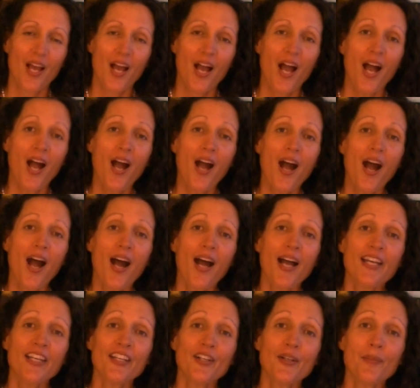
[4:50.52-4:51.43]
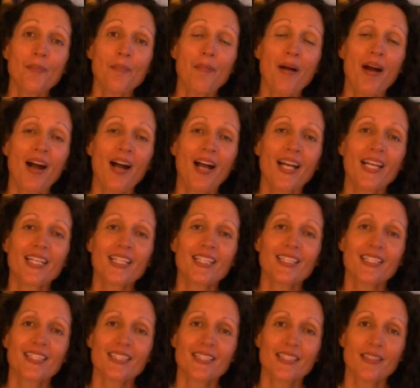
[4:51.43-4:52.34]
a higher mind
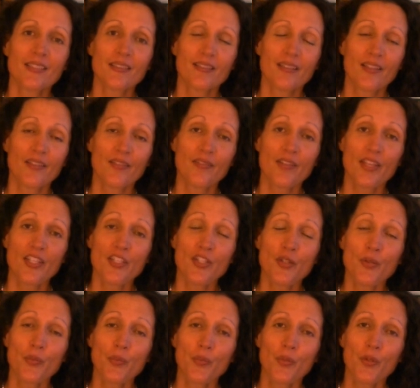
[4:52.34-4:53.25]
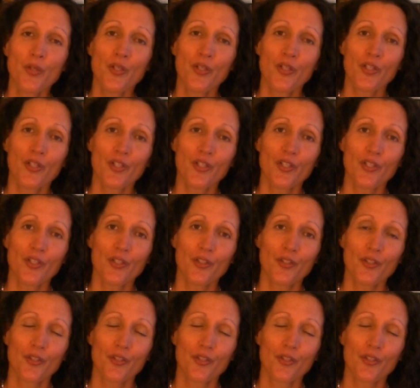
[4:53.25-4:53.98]
than you were.